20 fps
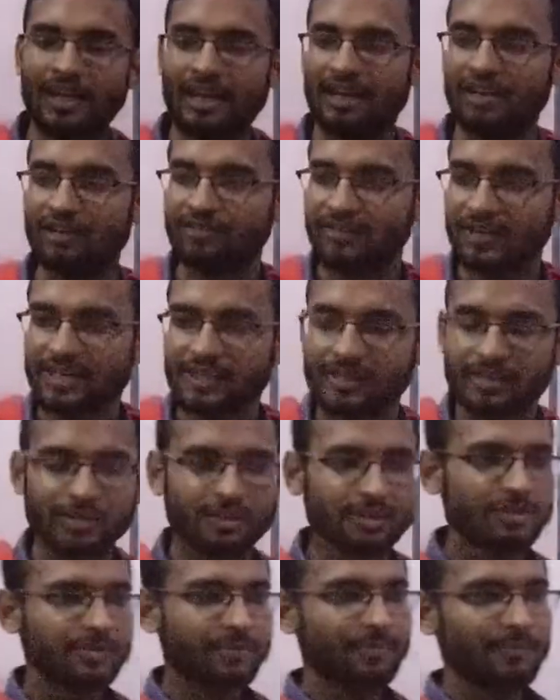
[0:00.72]
Hello friends,
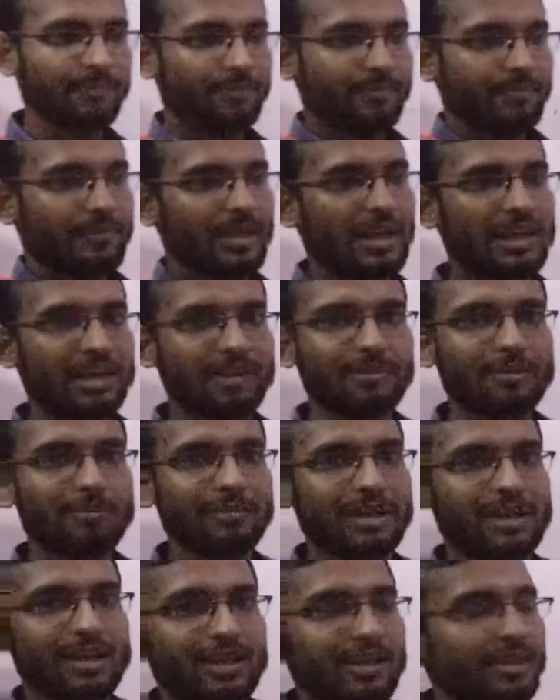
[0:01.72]
welcome in
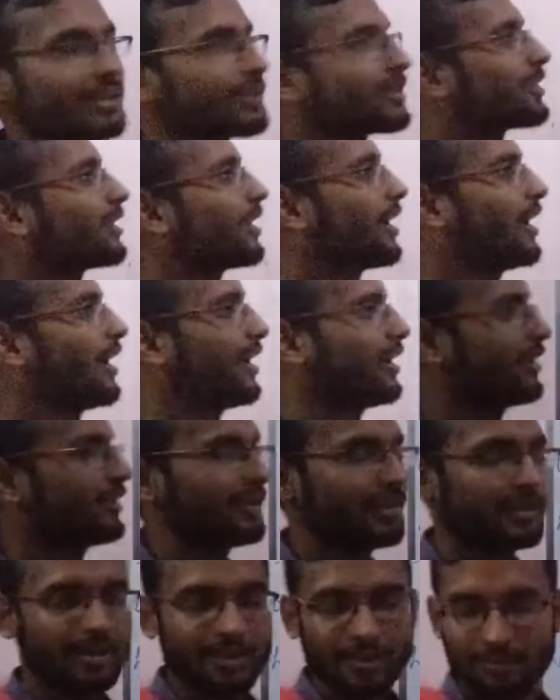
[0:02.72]
my class, and
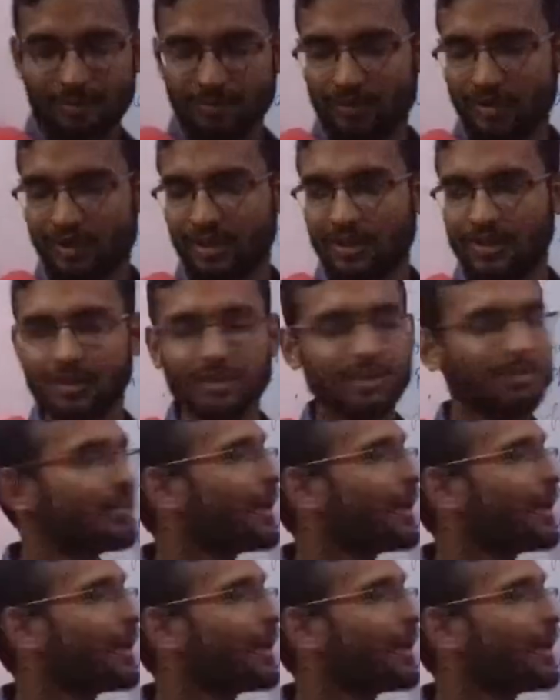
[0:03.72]
the name of the class is